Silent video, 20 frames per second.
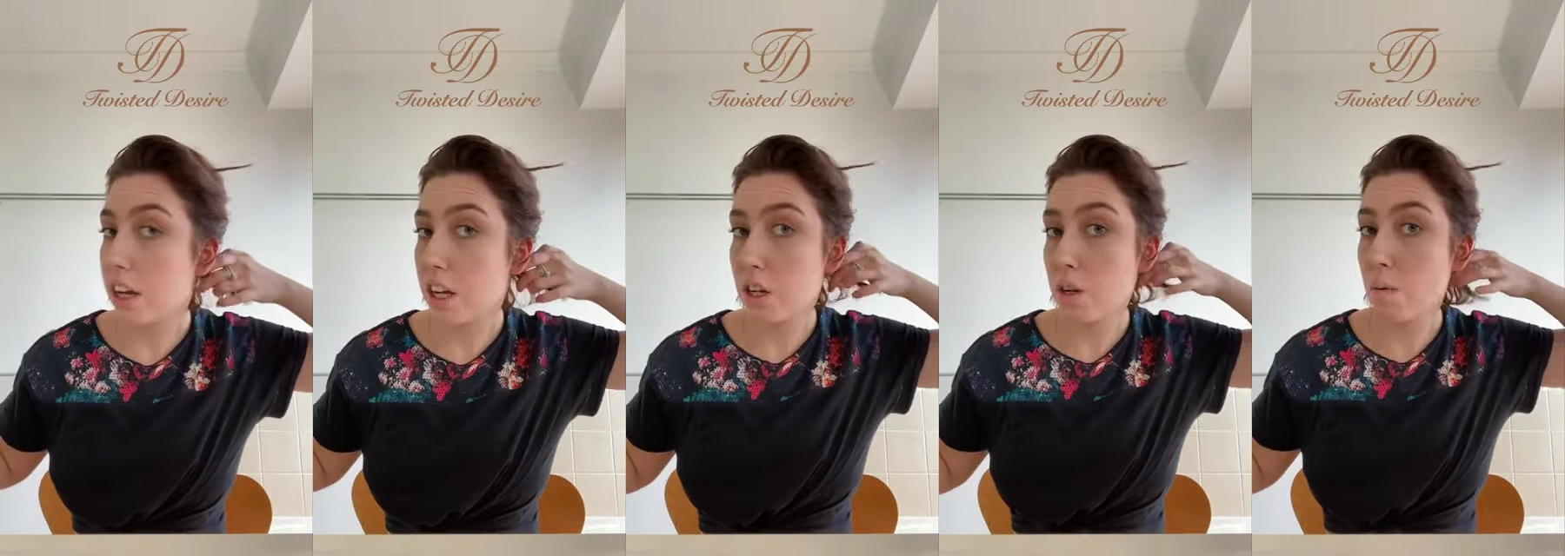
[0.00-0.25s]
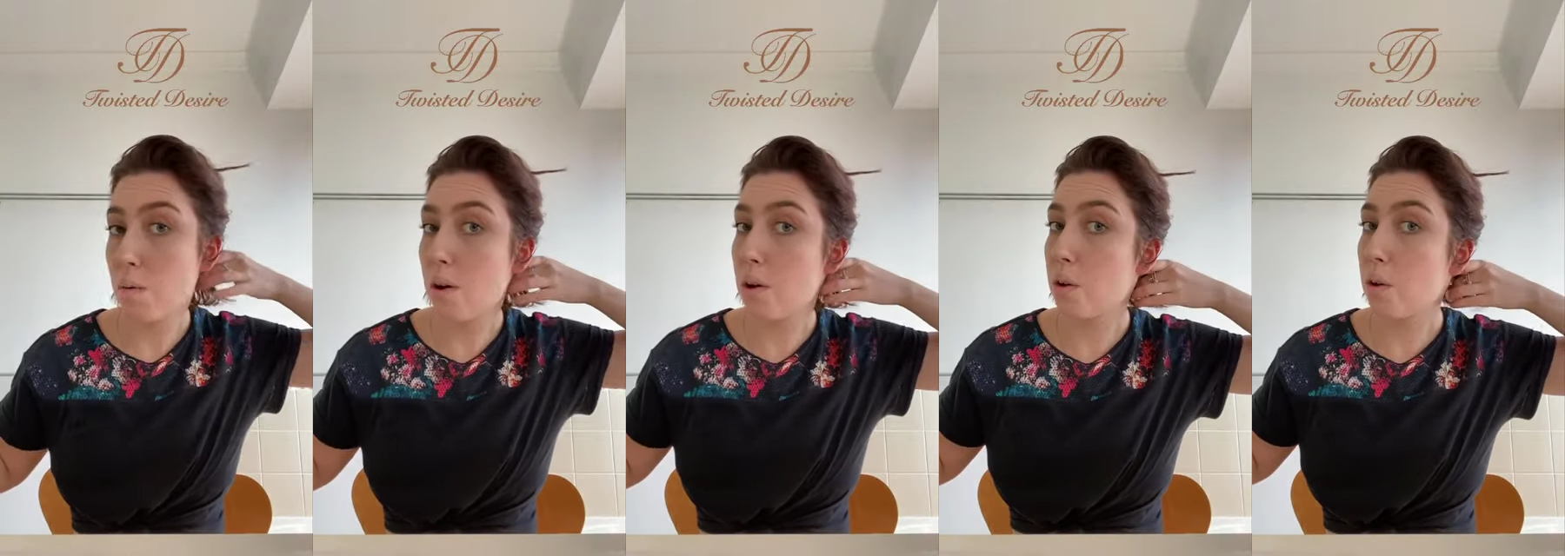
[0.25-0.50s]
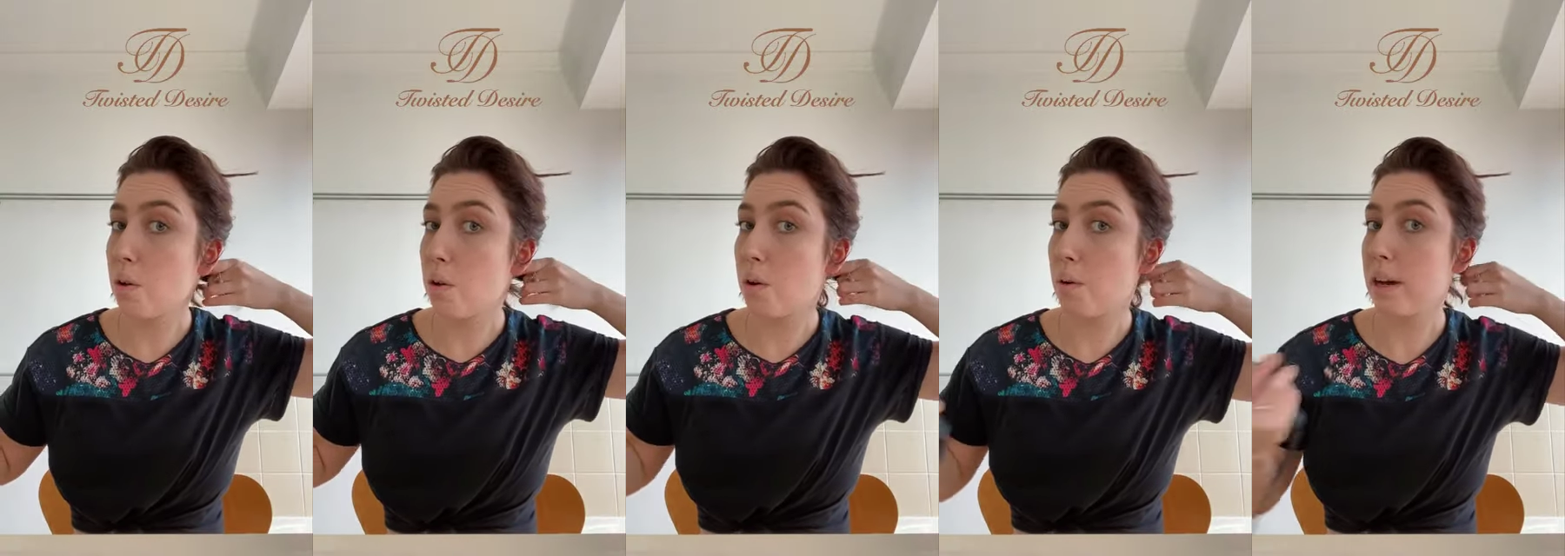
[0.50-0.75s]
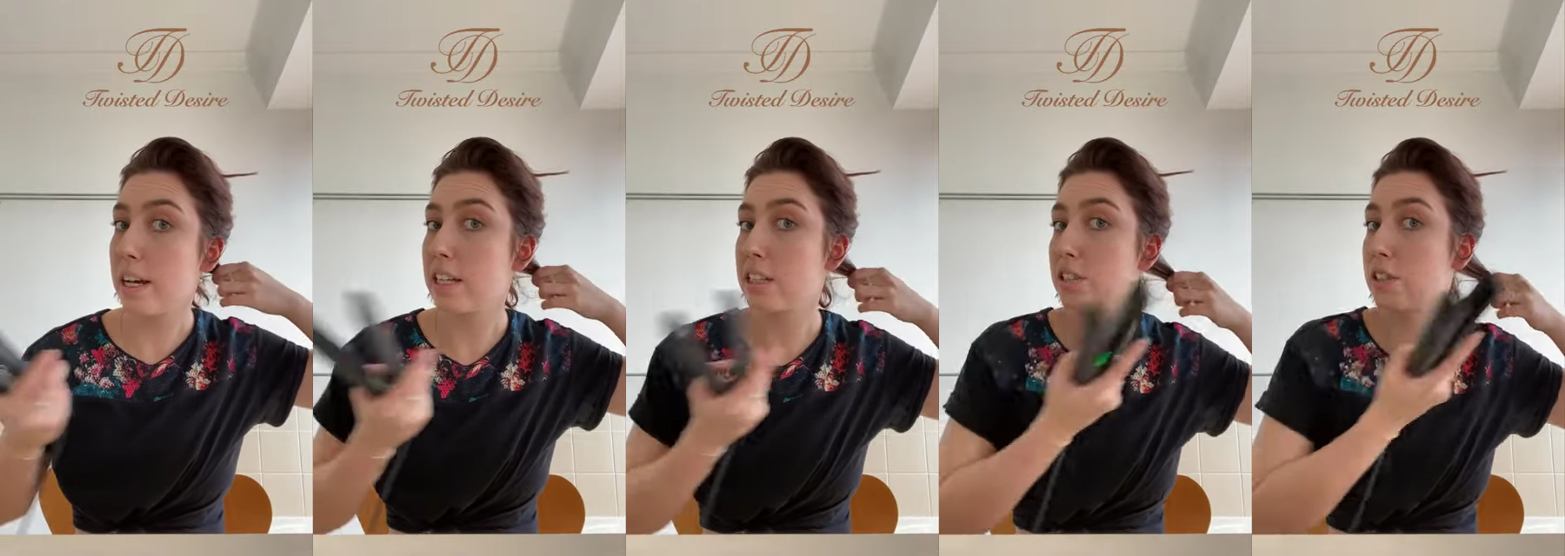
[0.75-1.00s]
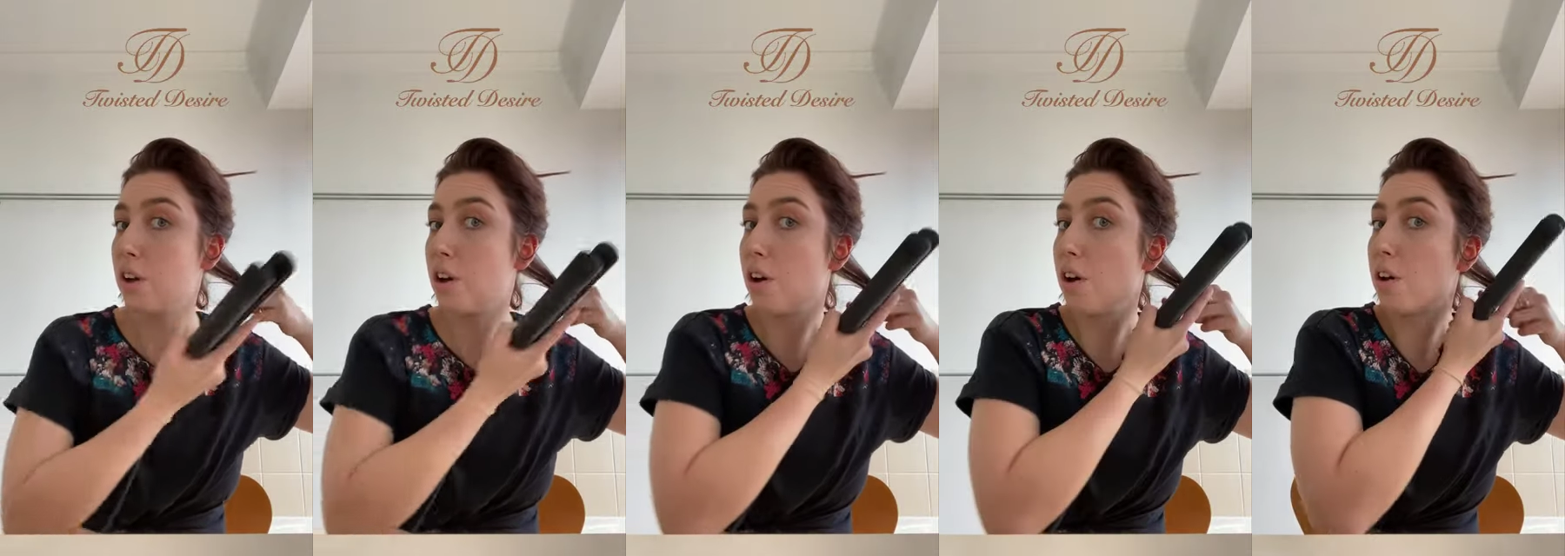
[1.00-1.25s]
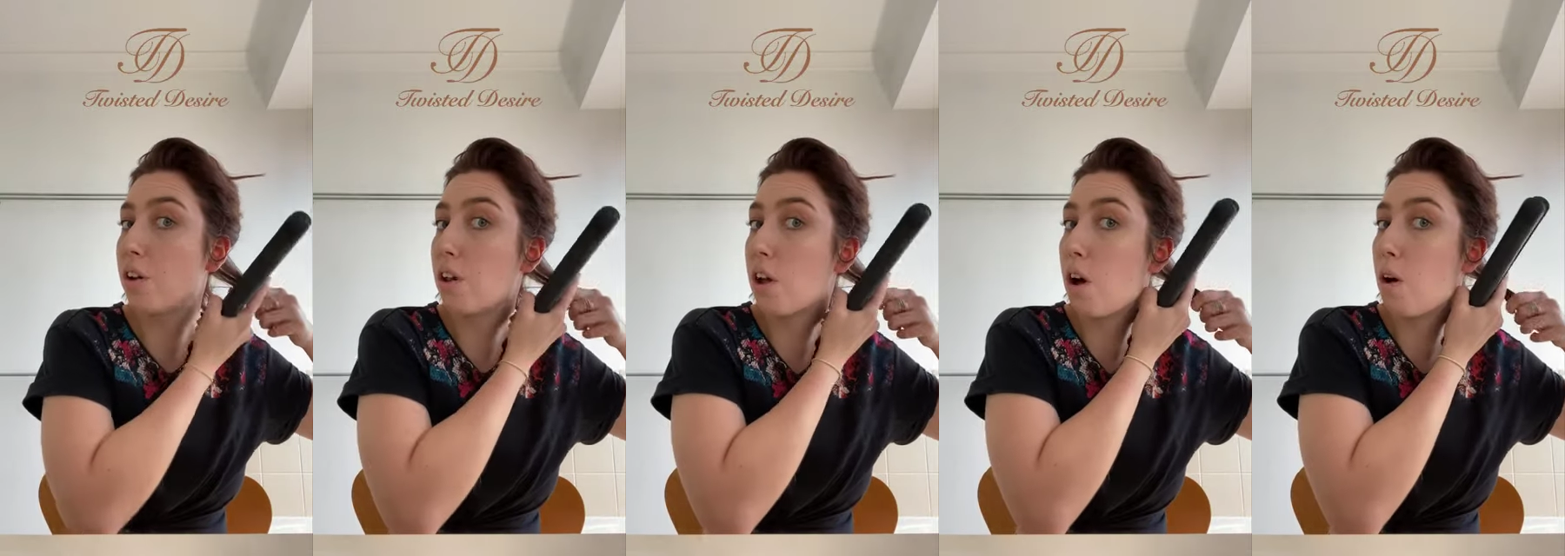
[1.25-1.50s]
You want to always curl